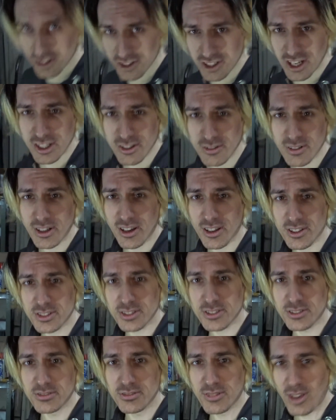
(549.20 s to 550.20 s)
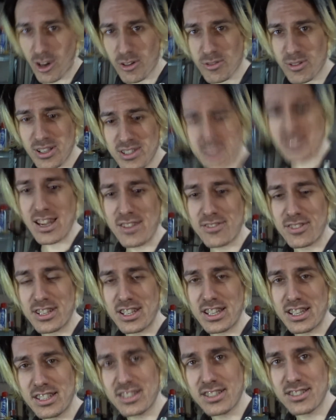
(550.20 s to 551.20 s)
genuine article, always, every
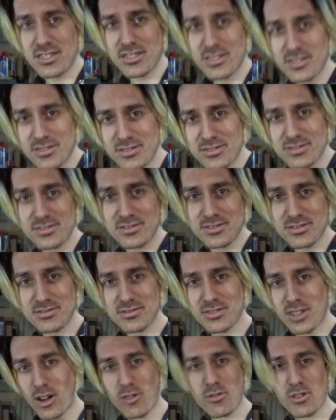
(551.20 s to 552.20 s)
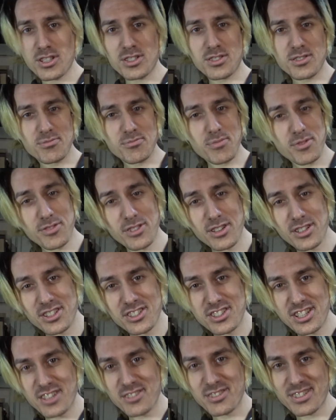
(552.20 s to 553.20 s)
day. Always prefer the
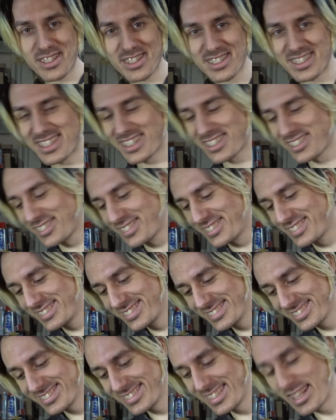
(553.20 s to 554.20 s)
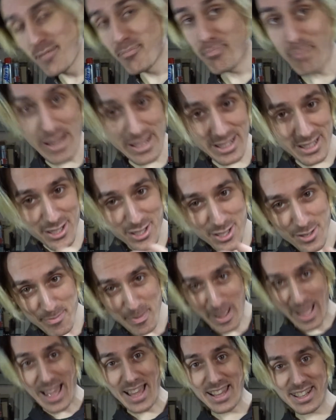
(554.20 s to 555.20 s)
genuine article. Made in
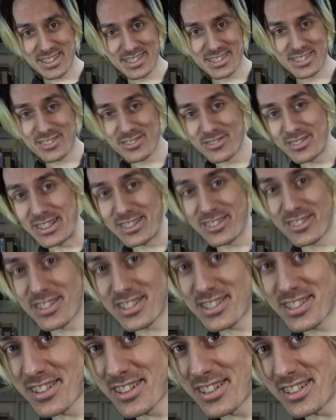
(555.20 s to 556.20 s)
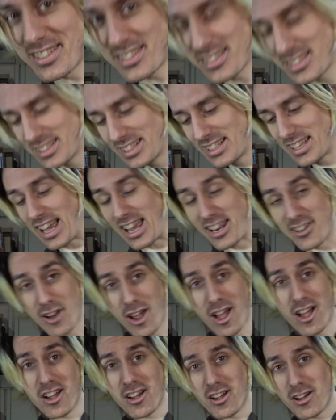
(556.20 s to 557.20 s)
Japan, written on the side, and
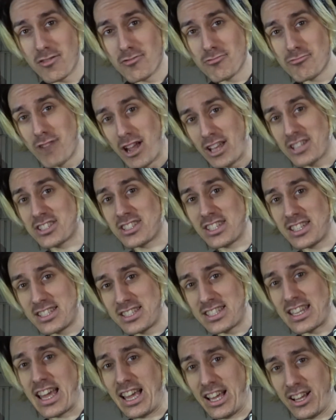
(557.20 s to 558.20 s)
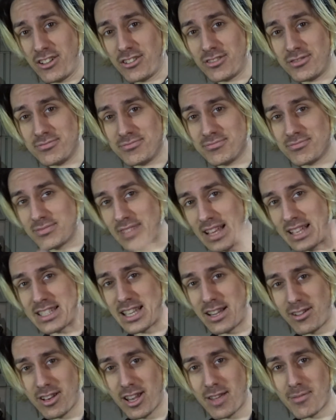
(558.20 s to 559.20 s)
rusted to hell. That's
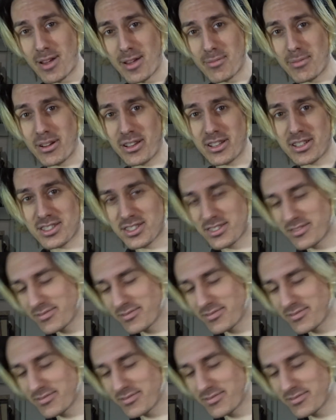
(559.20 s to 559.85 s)
how I like my bikes.